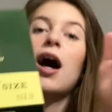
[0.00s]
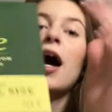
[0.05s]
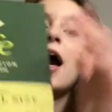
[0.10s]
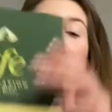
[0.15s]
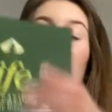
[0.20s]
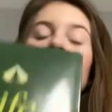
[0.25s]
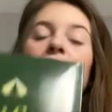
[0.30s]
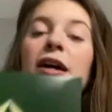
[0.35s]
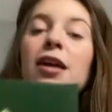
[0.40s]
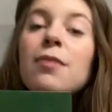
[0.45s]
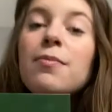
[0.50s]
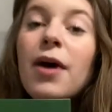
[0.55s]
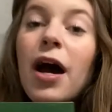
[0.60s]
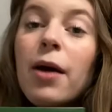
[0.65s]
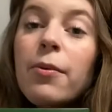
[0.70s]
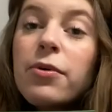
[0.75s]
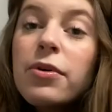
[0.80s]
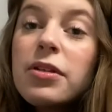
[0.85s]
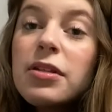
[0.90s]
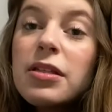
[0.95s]
haven't had a
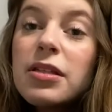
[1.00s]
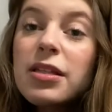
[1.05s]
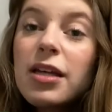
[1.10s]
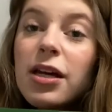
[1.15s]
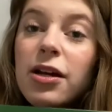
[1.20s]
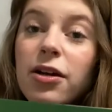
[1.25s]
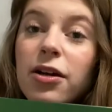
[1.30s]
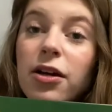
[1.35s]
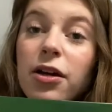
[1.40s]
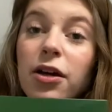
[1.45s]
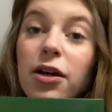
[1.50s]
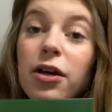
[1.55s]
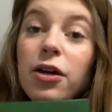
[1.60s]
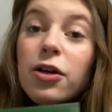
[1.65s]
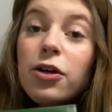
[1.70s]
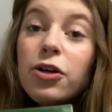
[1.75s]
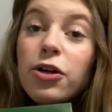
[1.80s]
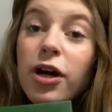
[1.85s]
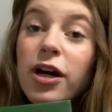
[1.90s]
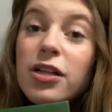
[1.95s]
Bible since like
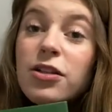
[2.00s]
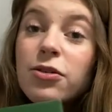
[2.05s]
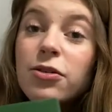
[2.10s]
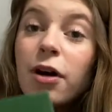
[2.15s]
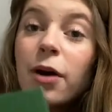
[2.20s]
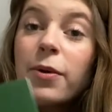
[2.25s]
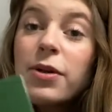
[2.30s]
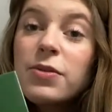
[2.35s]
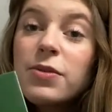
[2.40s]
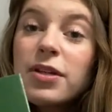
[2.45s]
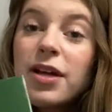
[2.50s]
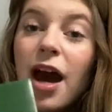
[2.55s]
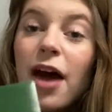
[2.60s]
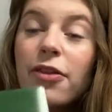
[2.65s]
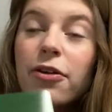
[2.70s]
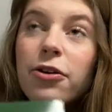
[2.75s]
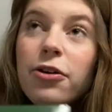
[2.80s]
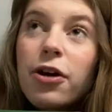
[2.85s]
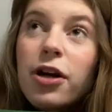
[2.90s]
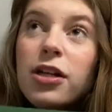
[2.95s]
grade school. I went to
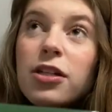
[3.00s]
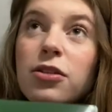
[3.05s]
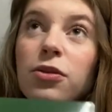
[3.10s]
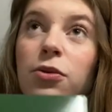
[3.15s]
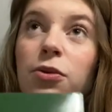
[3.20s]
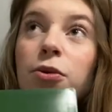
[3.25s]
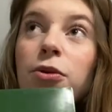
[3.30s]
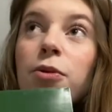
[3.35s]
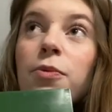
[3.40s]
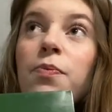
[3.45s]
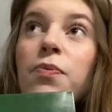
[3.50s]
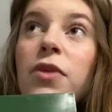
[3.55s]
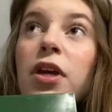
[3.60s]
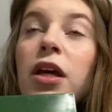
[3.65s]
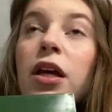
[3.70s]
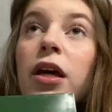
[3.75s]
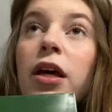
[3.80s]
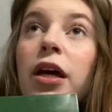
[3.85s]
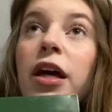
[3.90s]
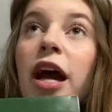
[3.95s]
Catholic grade school
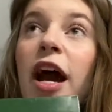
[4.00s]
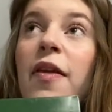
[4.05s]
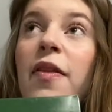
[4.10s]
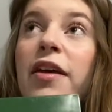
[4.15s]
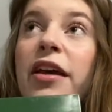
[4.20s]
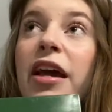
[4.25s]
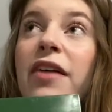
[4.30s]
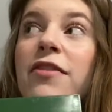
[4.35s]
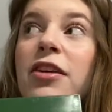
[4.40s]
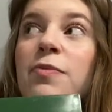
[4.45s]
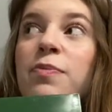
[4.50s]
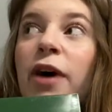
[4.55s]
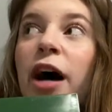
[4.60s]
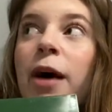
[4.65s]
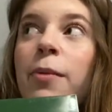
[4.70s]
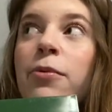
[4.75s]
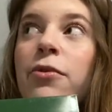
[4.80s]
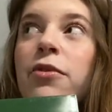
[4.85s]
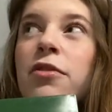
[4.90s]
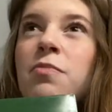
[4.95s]
and they gave us
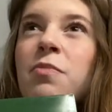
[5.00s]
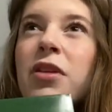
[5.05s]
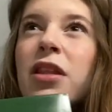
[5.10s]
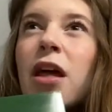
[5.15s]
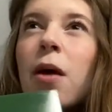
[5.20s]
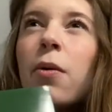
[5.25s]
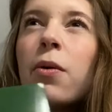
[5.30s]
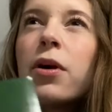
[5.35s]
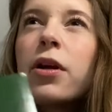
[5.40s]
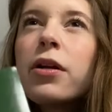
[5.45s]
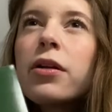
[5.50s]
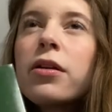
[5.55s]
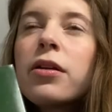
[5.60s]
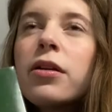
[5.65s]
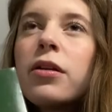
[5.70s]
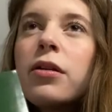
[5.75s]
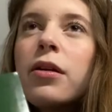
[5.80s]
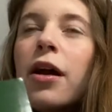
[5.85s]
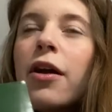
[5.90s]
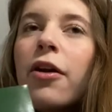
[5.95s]
Bibles, but they were
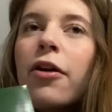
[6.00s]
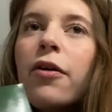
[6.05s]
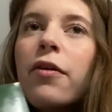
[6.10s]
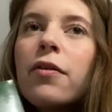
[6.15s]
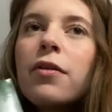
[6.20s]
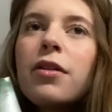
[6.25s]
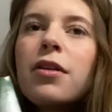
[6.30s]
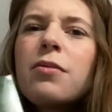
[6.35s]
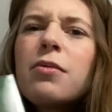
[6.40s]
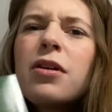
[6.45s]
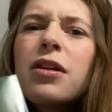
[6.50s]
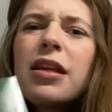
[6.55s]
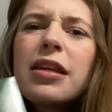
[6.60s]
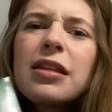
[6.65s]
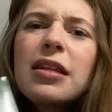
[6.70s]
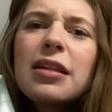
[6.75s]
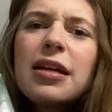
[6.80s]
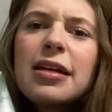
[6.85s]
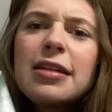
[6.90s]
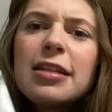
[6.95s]
I don't know. They weren't like the
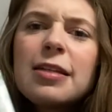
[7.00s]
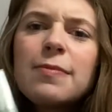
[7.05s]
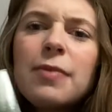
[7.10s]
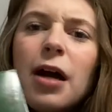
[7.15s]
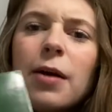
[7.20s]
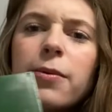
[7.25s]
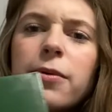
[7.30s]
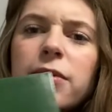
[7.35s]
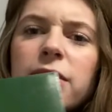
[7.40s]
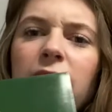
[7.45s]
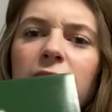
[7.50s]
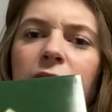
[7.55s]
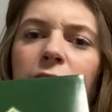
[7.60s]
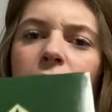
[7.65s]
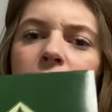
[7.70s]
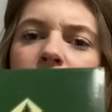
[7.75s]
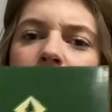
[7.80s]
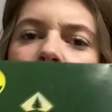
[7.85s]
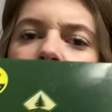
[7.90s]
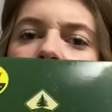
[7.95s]
nicest Bibles, I don't
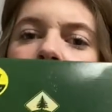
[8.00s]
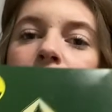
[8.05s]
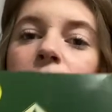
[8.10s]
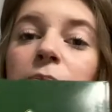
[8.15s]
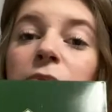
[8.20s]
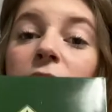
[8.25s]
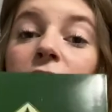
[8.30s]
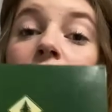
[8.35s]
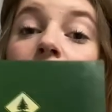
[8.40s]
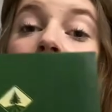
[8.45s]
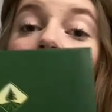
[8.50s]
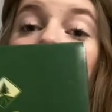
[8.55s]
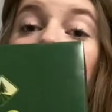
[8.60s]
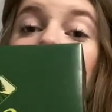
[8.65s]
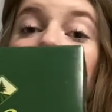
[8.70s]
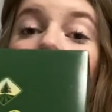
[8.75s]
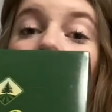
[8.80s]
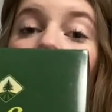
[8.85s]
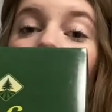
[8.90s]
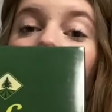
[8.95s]
think.
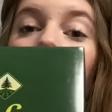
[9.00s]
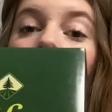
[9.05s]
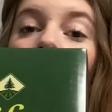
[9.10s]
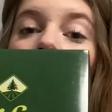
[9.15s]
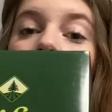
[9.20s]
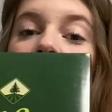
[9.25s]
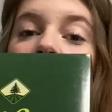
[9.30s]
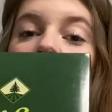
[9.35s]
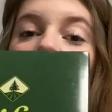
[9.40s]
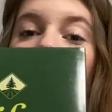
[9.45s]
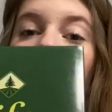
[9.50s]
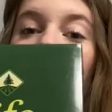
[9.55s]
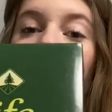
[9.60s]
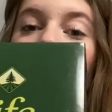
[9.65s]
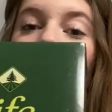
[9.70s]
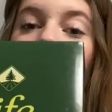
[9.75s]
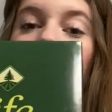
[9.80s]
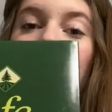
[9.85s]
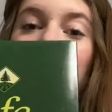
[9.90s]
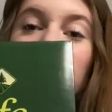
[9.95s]
So my mom got me this
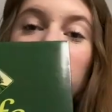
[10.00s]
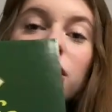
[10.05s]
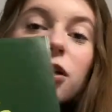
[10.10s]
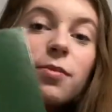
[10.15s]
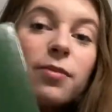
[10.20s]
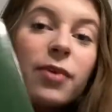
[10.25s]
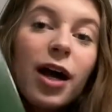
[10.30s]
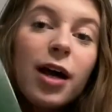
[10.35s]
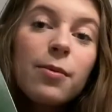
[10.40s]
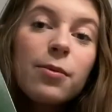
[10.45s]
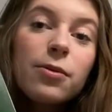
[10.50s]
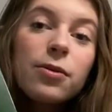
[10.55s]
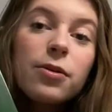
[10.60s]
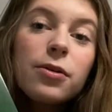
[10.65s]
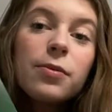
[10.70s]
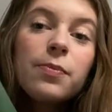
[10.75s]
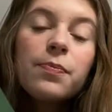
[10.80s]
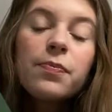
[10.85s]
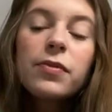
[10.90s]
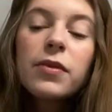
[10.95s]
application Bible.
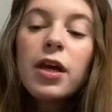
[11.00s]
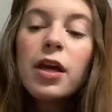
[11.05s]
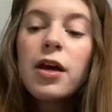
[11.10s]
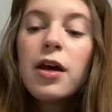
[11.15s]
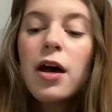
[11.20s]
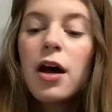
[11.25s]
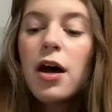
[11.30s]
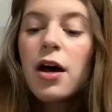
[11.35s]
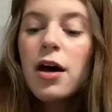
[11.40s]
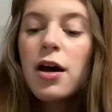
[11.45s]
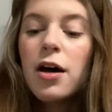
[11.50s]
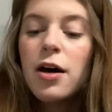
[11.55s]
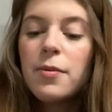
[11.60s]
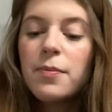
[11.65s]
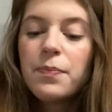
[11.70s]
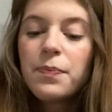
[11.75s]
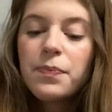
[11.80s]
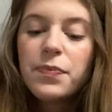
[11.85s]
Um,